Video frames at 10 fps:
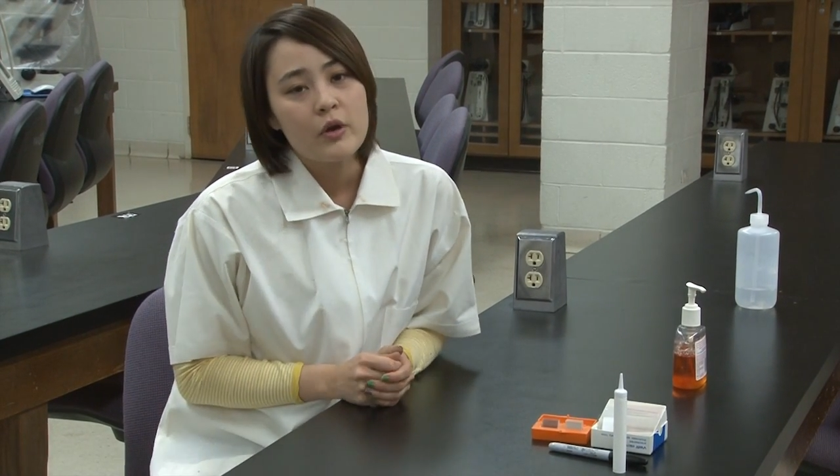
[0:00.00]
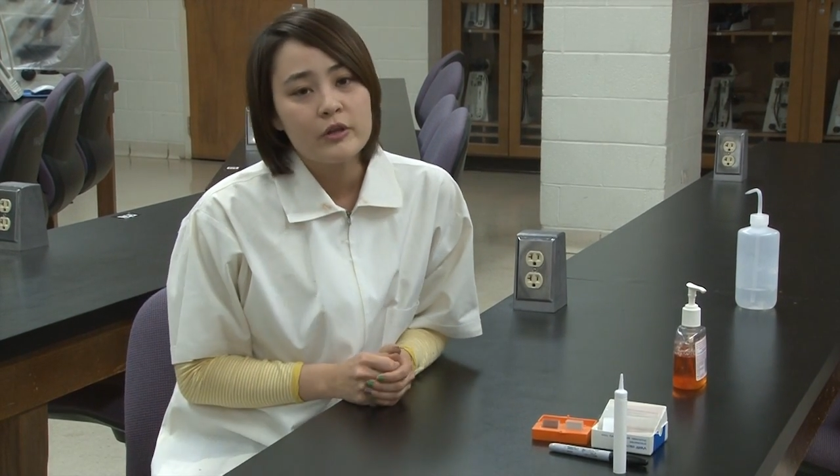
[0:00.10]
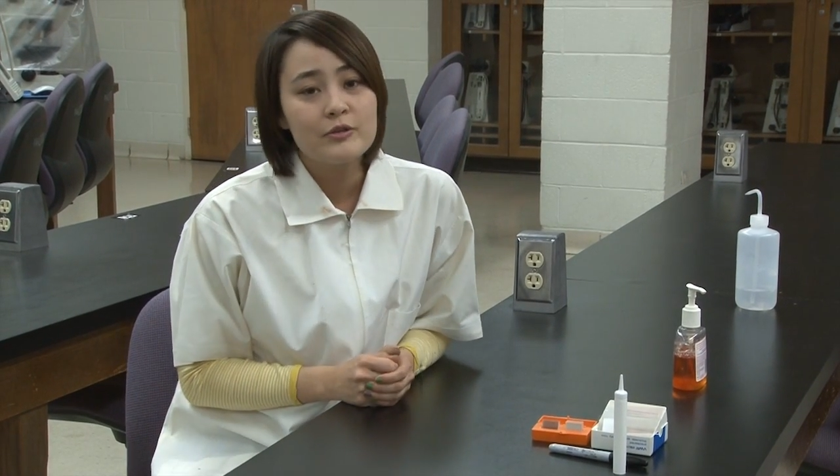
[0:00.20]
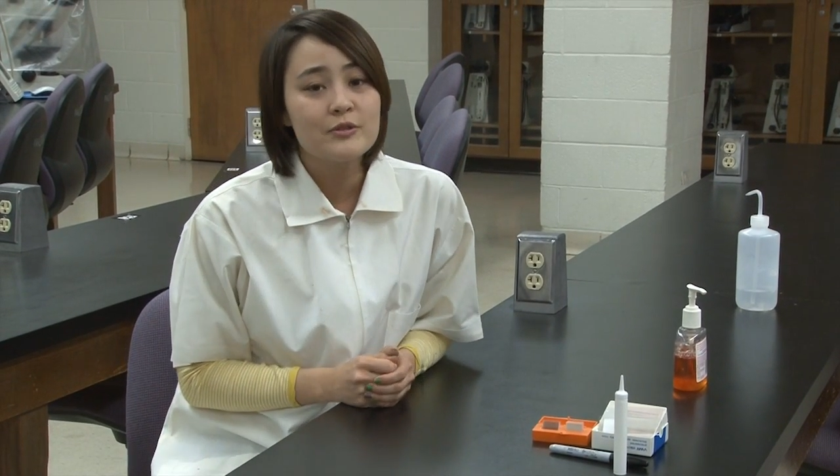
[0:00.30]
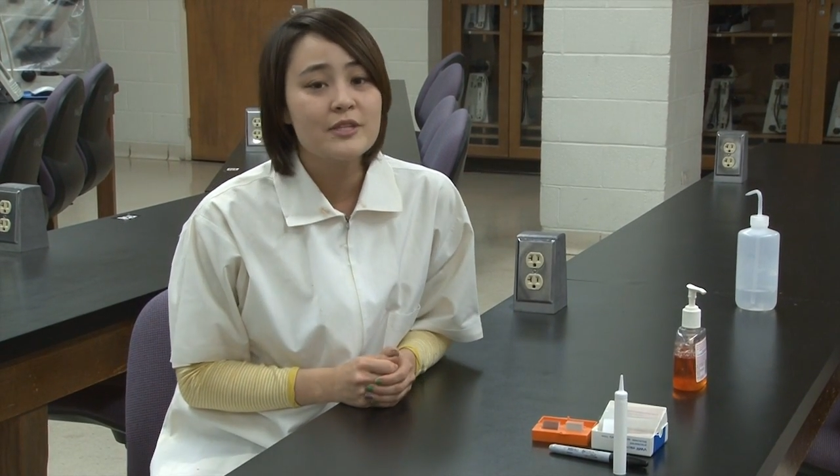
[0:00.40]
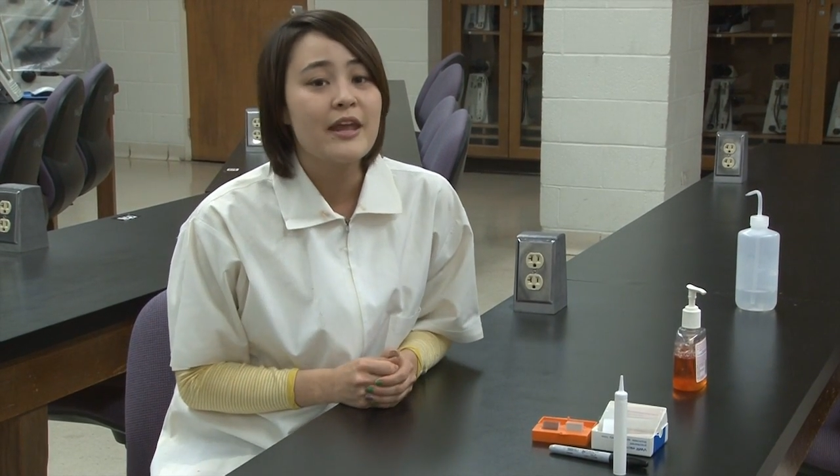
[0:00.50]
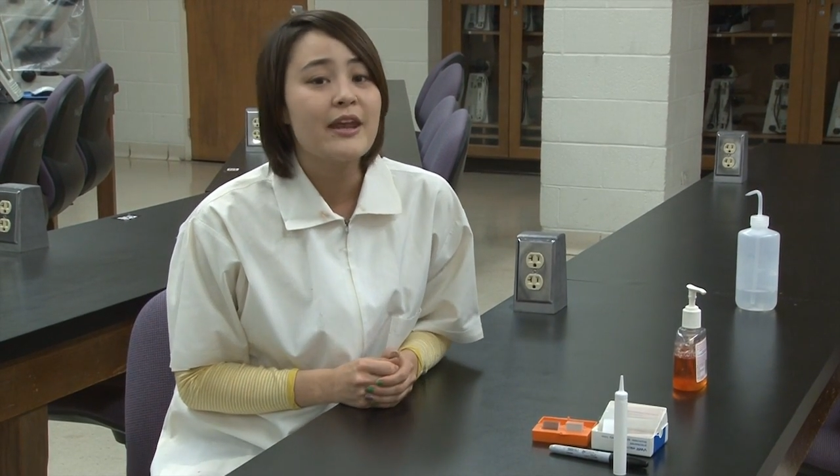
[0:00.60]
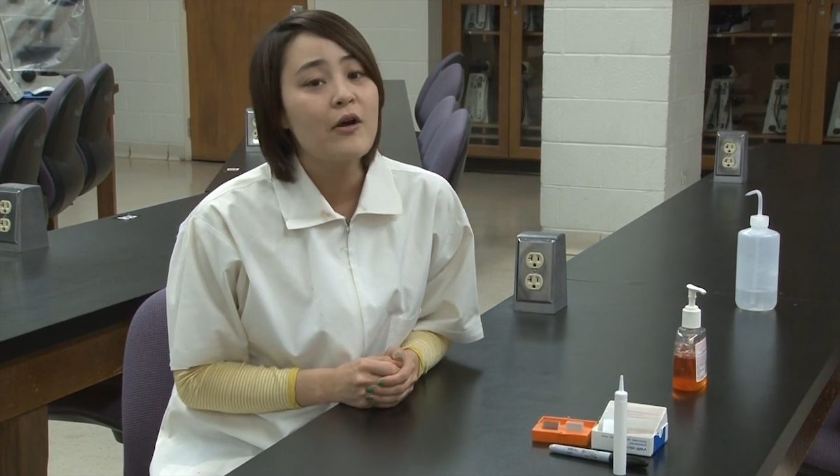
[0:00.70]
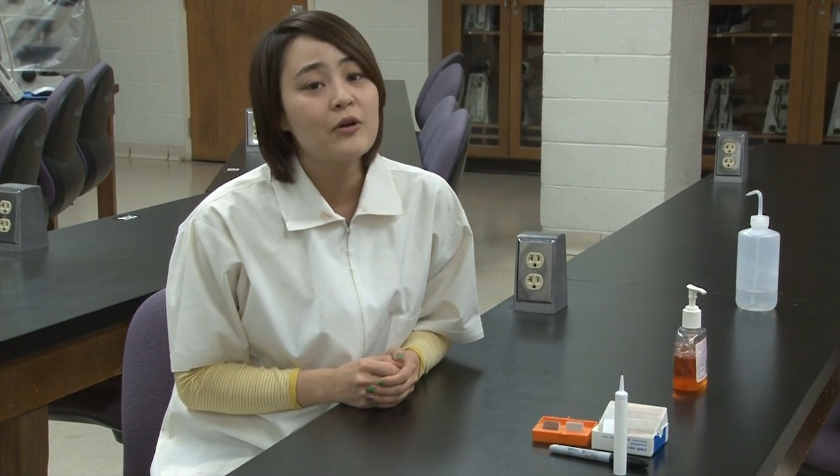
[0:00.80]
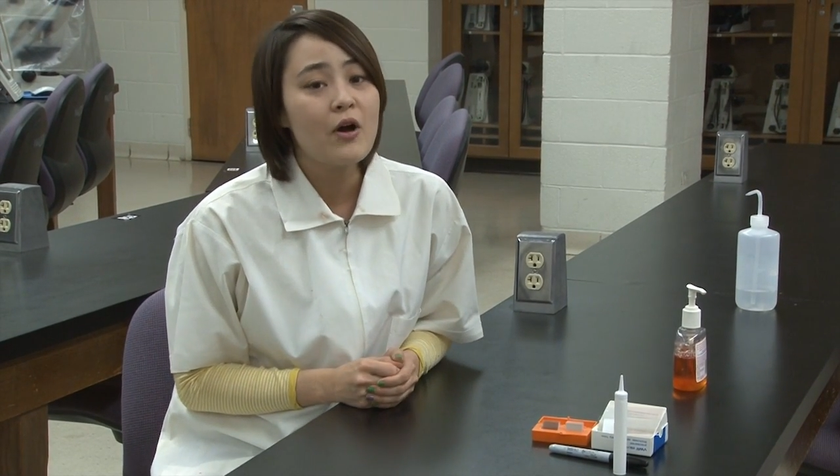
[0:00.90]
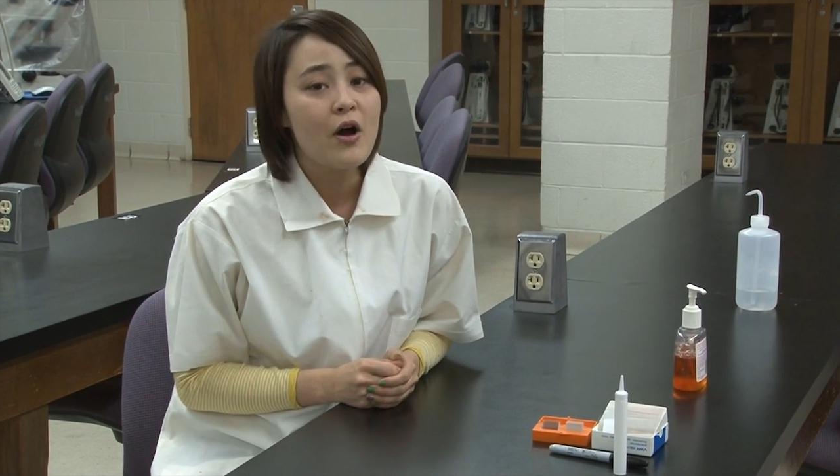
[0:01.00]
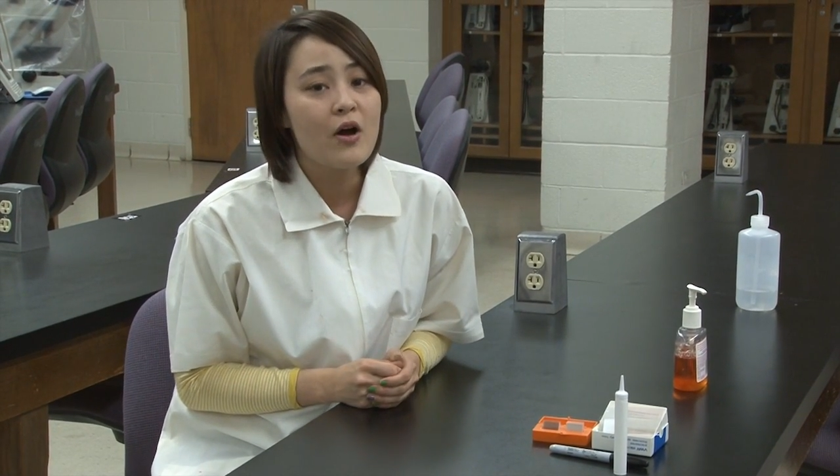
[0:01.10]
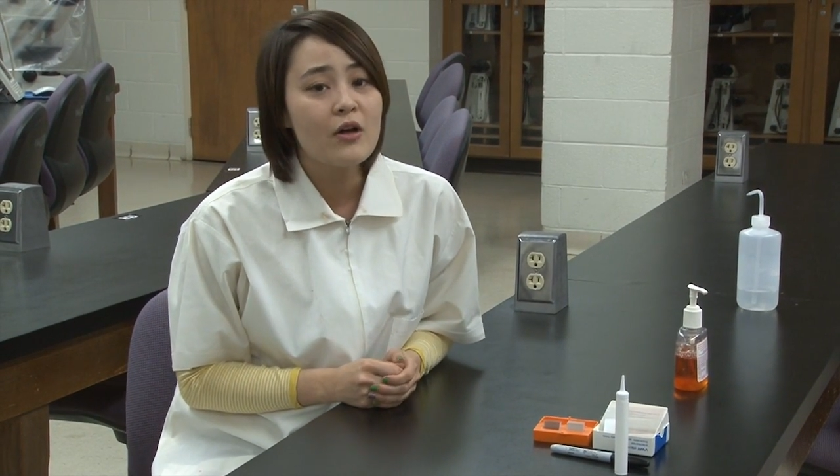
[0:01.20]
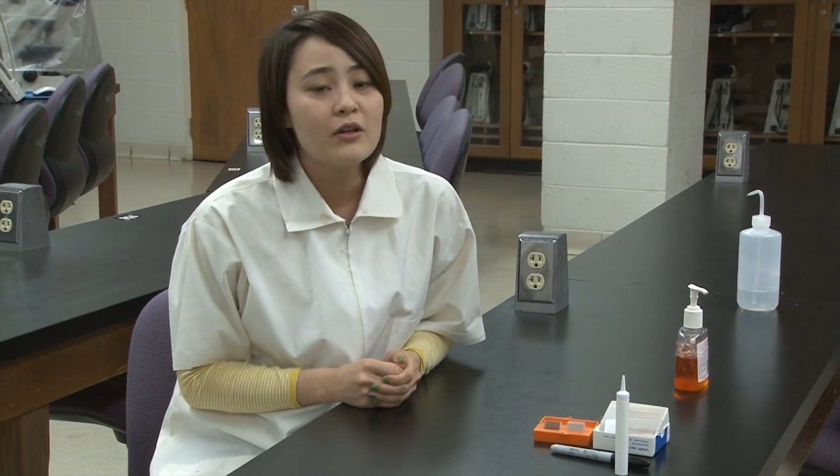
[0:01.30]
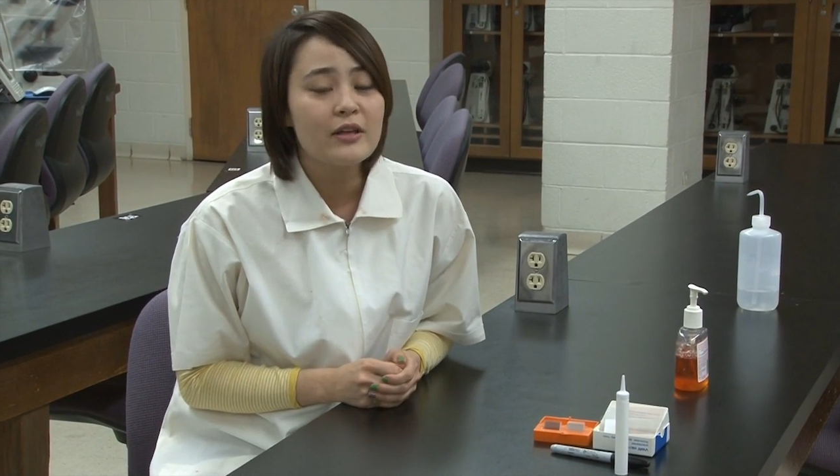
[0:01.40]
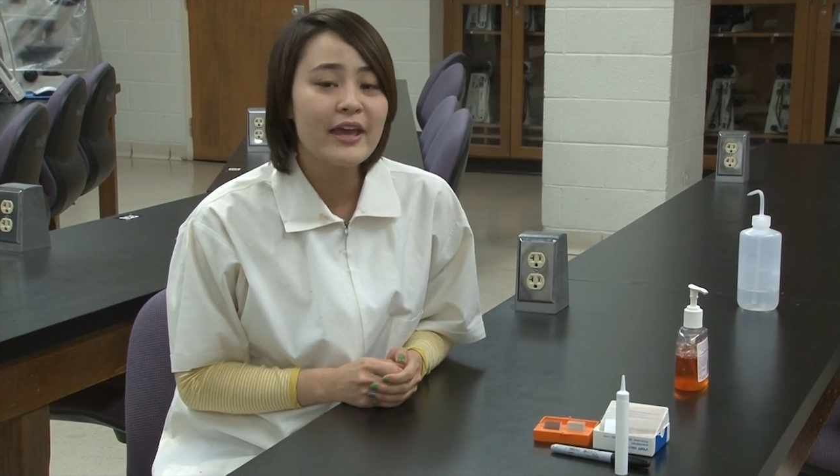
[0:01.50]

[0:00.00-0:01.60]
Use an alcohol,